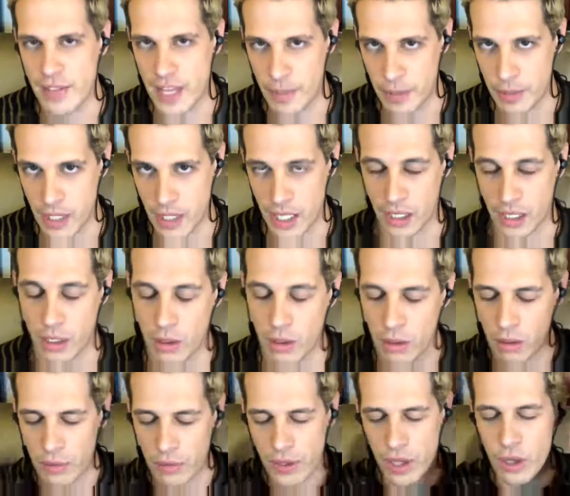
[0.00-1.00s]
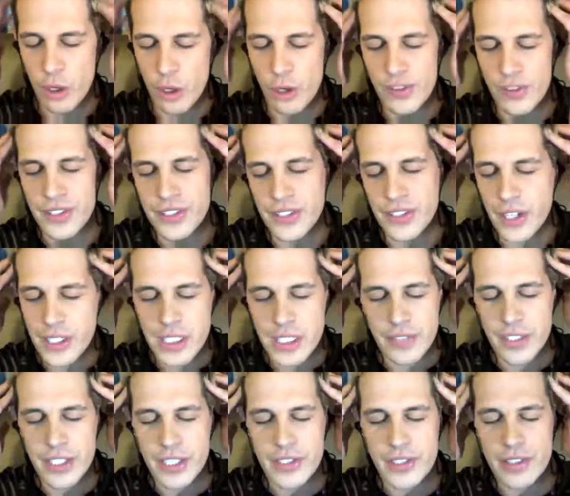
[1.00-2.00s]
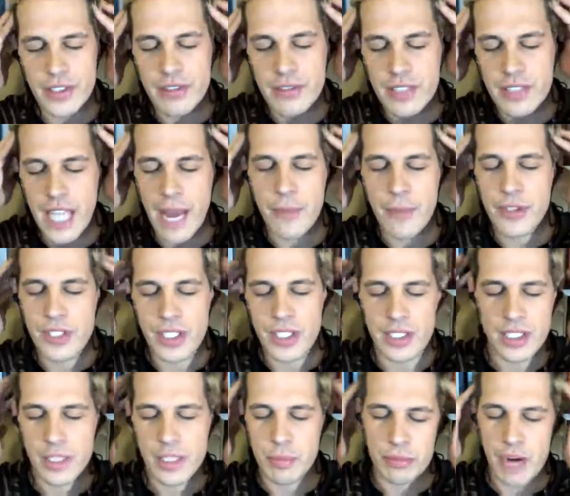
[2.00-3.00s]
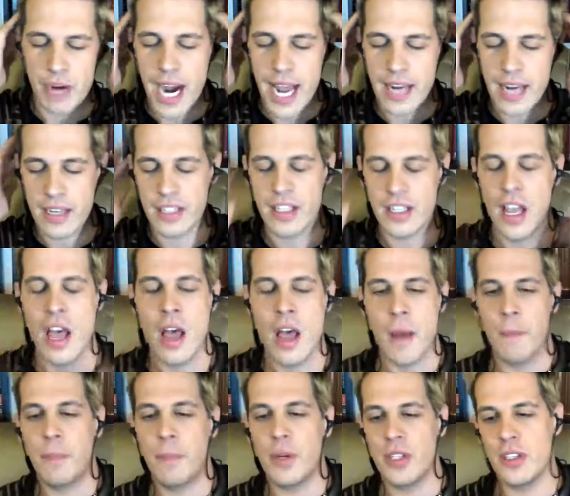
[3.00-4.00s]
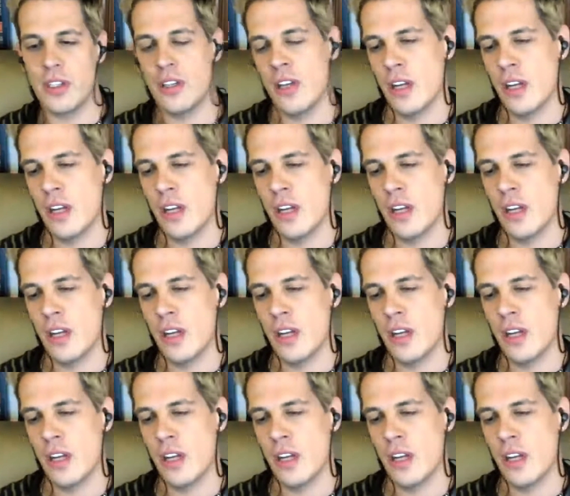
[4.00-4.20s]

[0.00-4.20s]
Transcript: They'd be like, oh no, the sight of it is too damaging to the brand. But